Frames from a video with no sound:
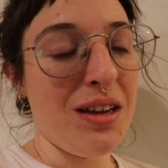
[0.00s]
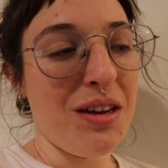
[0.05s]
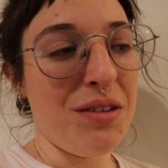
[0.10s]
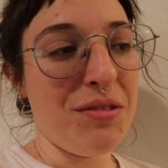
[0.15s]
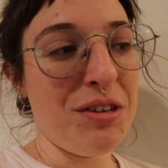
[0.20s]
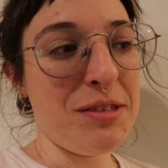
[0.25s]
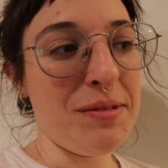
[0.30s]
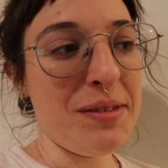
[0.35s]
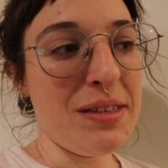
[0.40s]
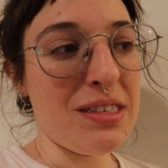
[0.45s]

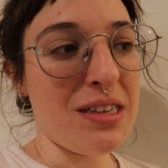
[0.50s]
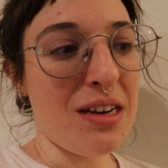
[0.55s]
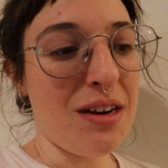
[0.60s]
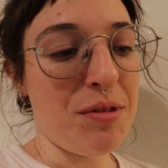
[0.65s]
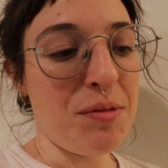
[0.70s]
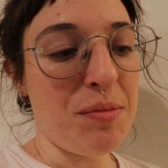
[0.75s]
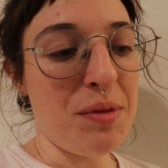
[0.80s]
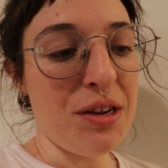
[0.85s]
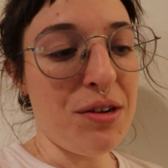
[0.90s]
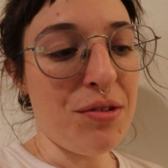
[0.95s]
which means that it
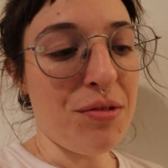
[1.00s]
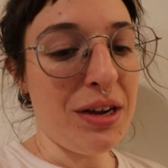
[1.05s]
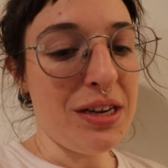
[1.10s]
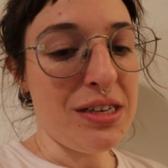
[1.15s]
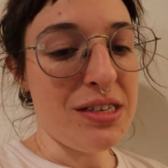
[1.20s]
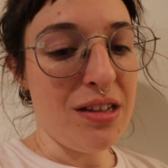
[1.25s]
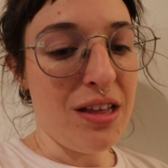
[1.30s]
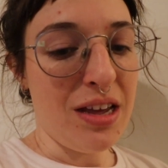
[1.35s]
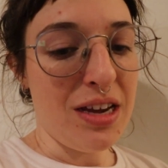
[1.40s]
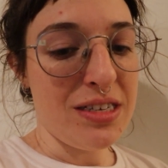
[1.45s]
would be annoying
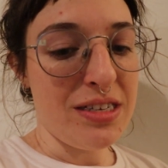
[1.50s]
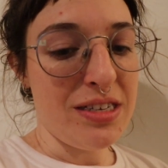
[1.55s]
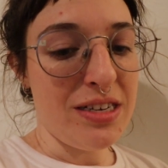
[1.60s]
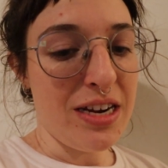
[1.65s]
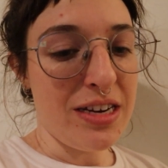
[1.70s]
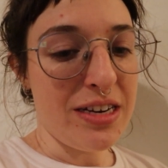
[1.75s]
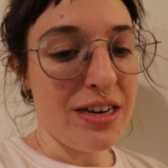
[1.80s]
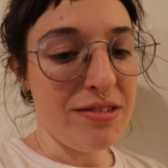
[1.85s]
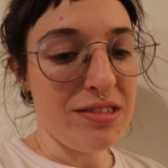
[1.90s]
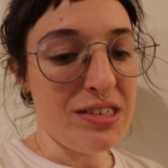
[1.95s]
to like
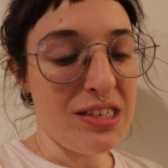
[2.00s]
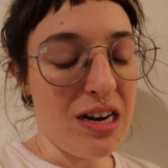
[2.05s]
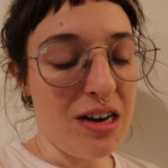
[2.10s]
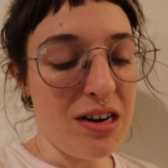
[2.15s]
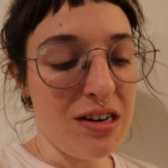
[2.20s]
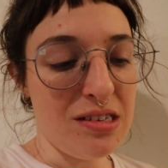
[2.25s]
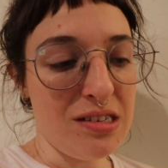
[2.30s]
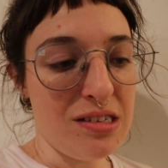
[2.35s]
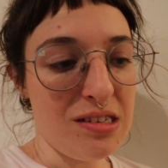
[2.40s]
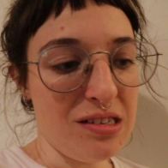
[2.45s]
take
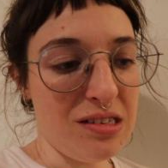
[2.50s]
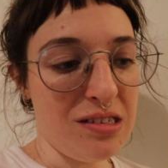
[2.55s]
downstairs